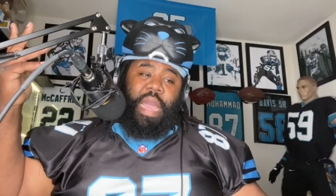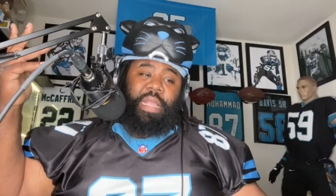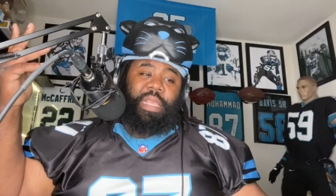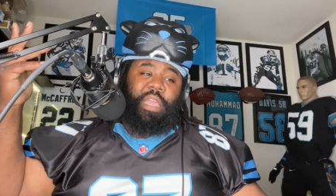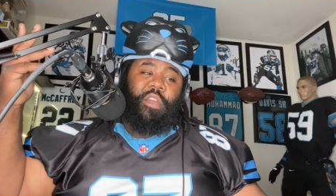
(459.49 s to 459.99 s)
I
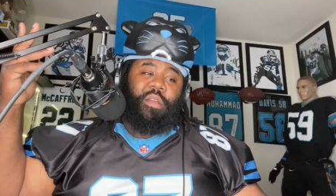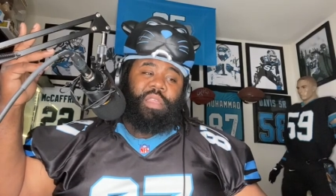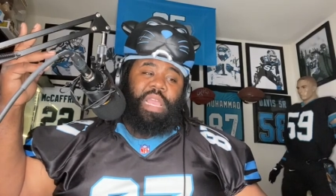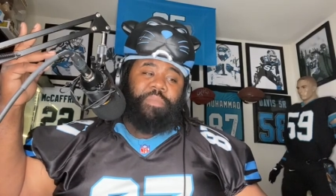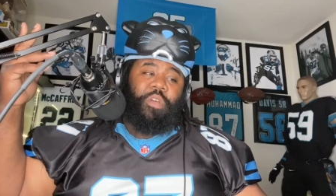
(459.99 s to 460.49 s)
think Curtis
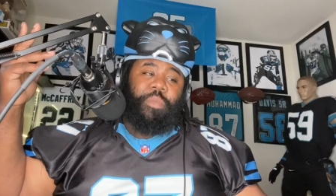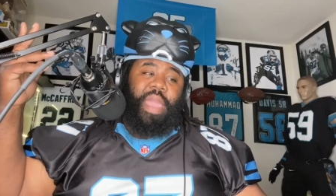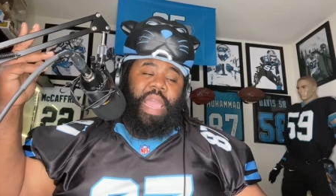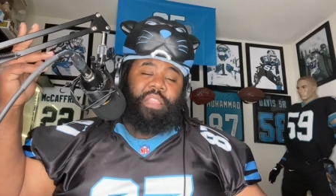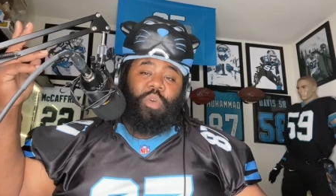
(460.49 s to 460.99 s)
Samuel
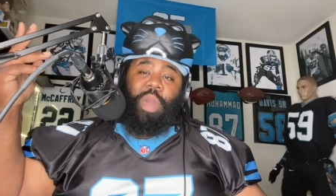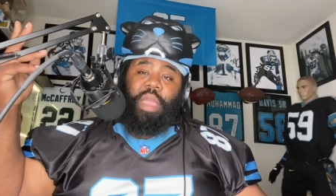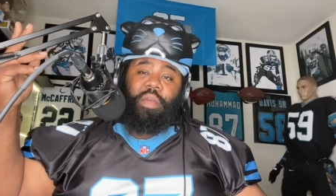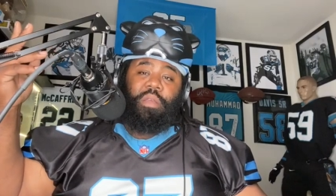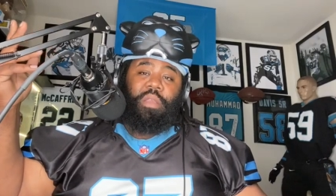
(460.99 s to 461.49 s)
may have to
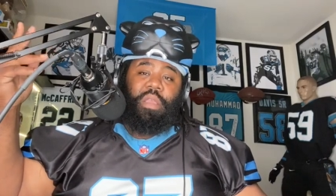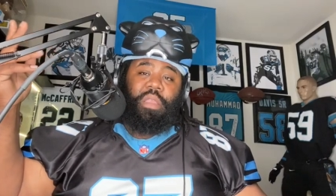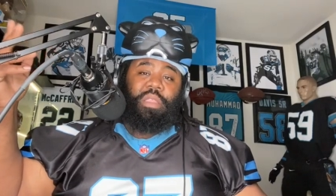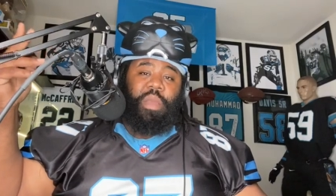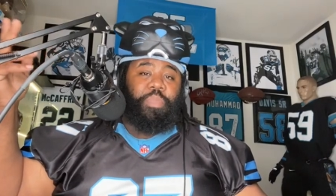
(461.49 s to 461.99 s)
wait
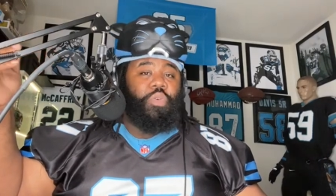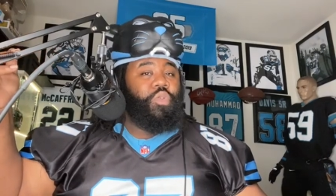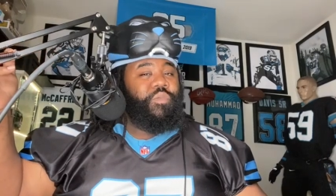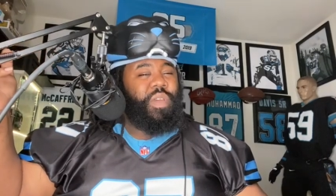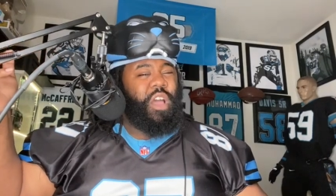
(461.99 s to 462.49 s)
to
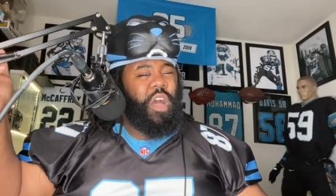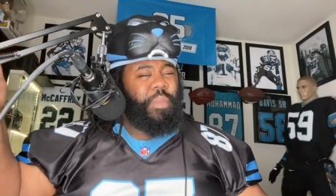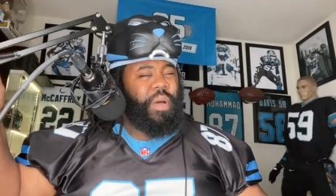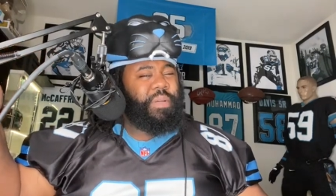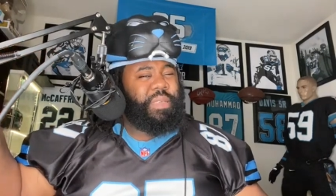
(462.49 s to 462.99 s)
prove it.
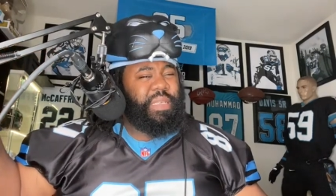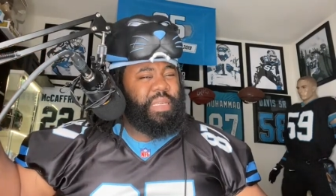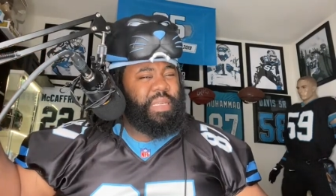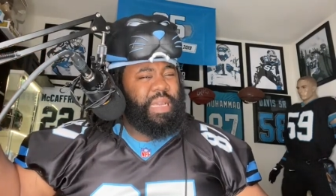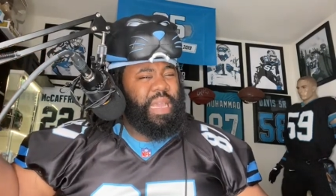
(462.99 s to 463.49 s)
Almost
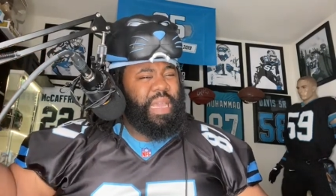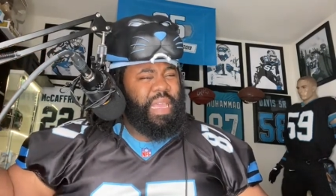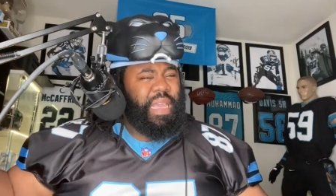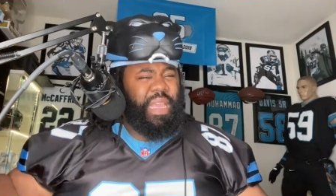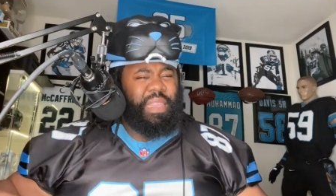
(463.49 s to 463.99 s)

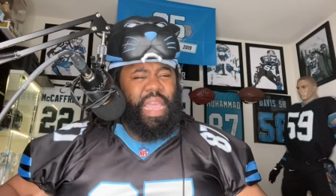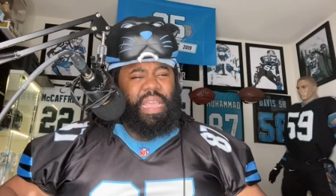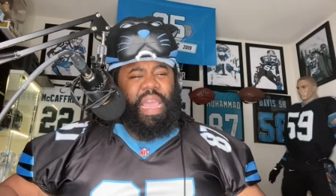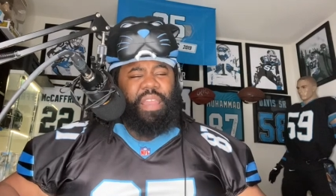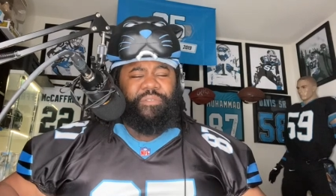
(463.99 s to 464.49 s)
is that
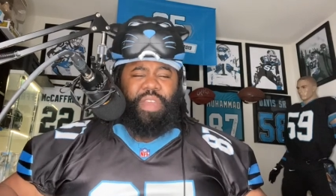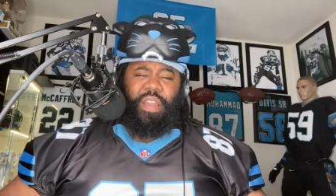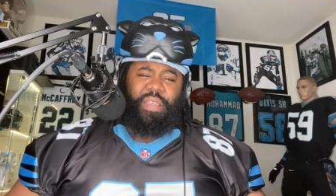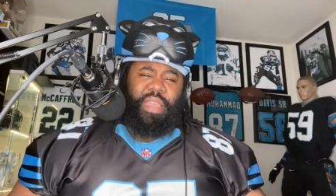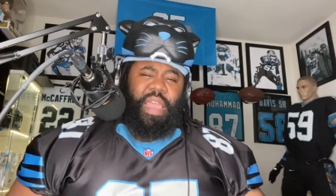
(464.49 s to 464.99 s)
kind of fair
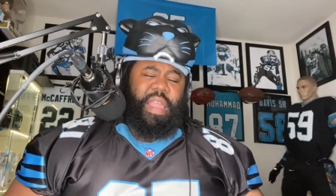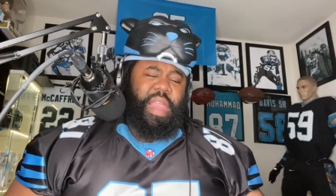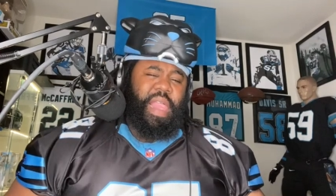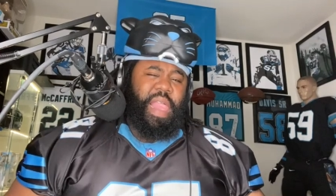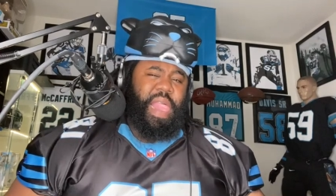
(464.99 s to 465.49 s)
to say?
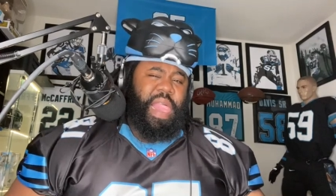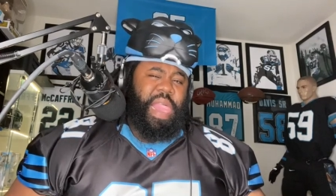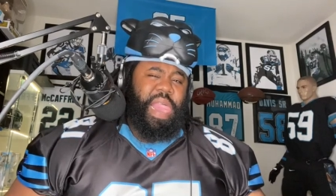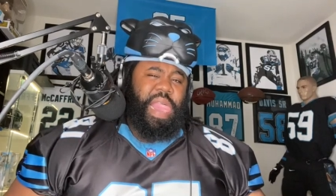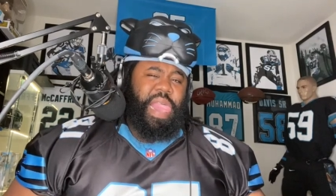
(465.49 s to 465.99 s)

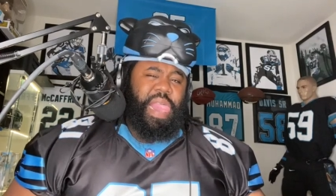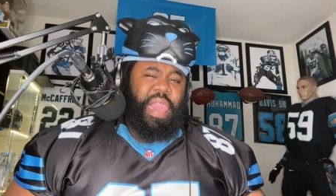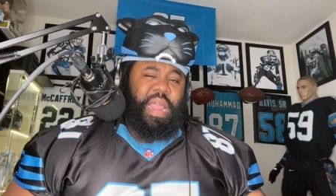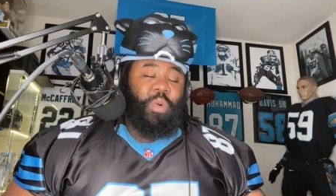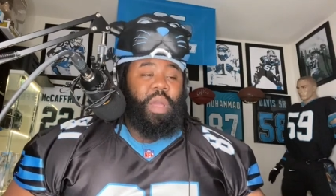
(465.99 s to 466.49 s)

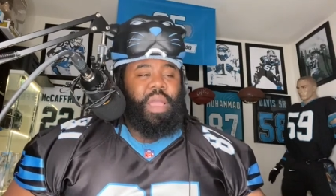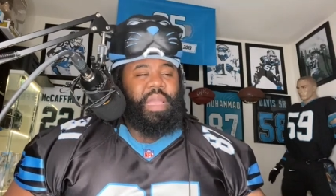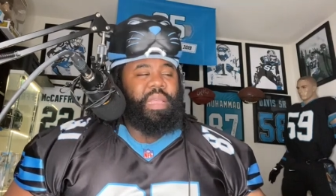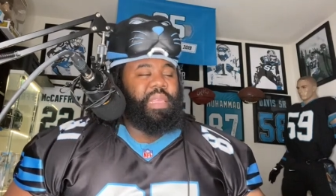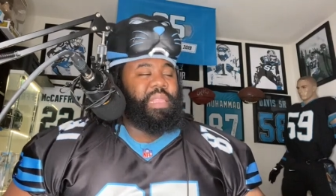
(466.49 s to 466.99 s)
Well, I
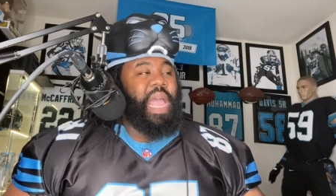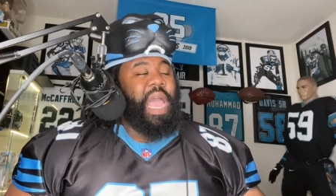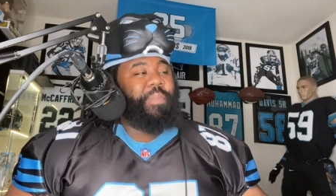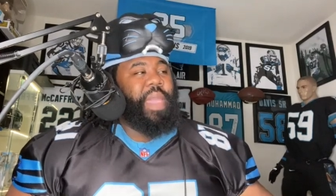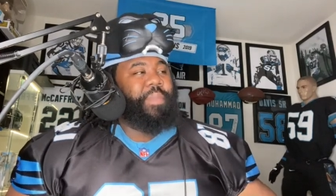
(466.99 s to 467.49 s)
guess it's
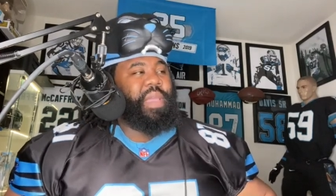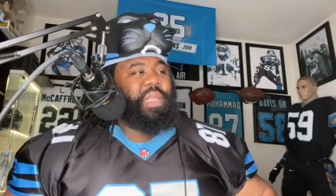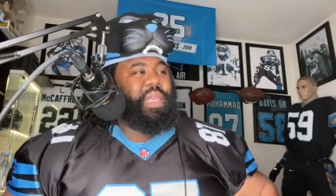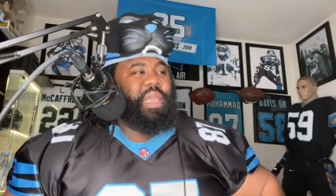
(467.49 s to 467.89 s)
not, man, because.